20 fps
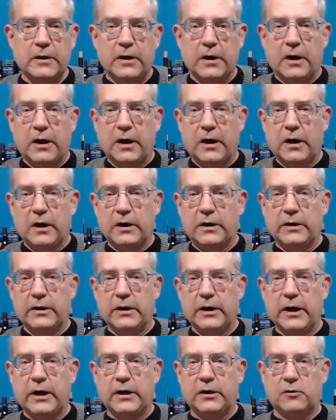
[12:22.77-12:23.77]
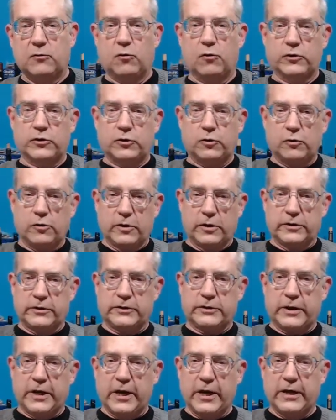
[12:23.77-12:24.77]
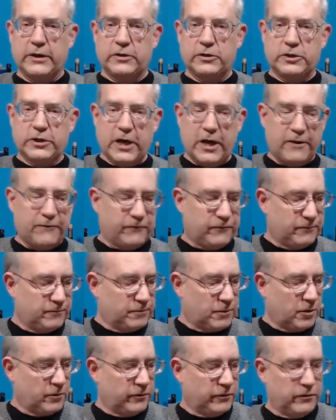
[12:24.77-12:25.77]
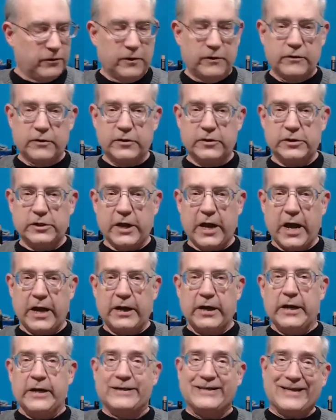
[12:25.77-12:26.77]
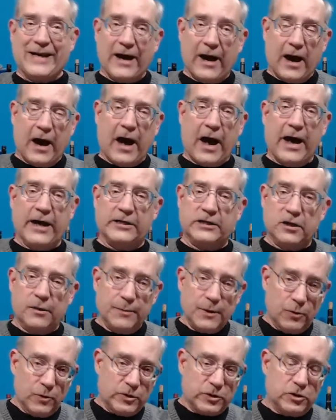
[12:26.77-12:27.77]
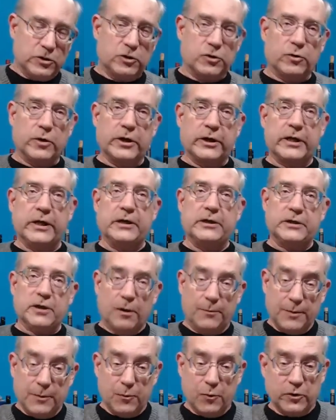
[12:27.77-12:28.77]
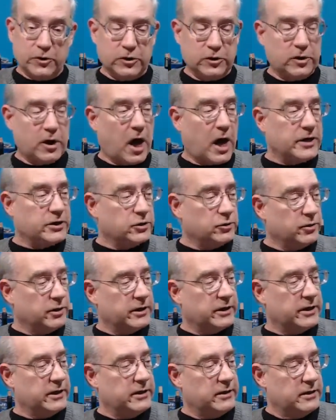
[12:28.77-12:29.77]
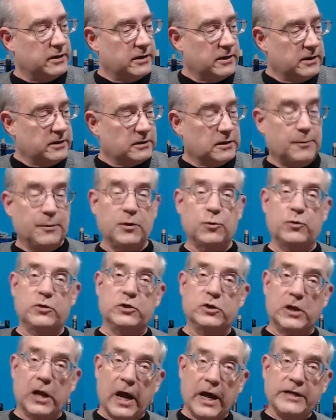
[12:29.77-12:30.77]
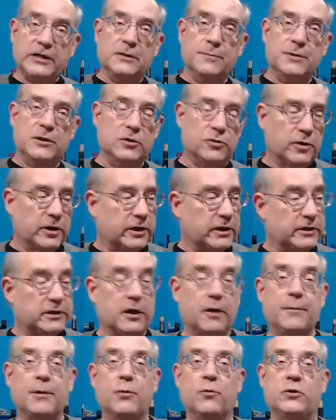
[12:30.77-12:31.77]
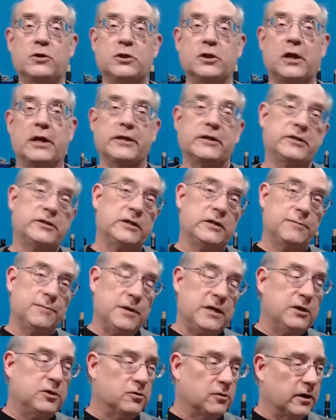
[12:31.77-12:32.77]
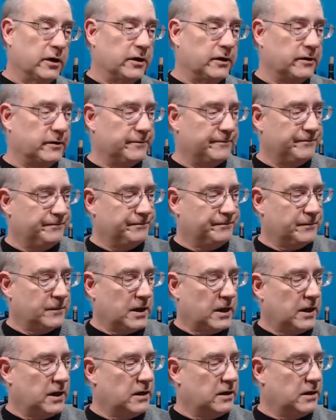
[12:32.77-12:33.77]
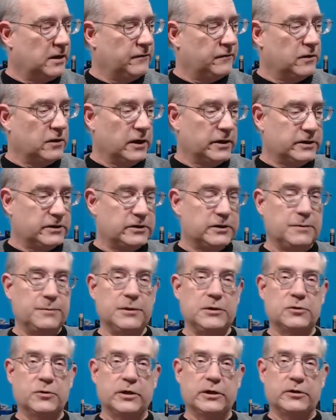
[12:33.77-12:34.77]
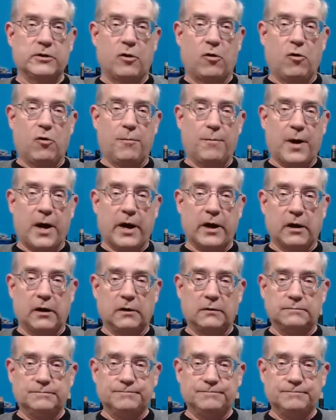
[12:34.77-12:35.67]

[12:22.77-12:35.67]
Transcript: And of course, Chris and Jeff both in the chat. Say hi. Tell me what you're drinking. Tell me what you're not drinking. Tell me what you'd like to be drinking. Tell me what you'd like to see me drink. And if you'd like to see me drink the whole bottle.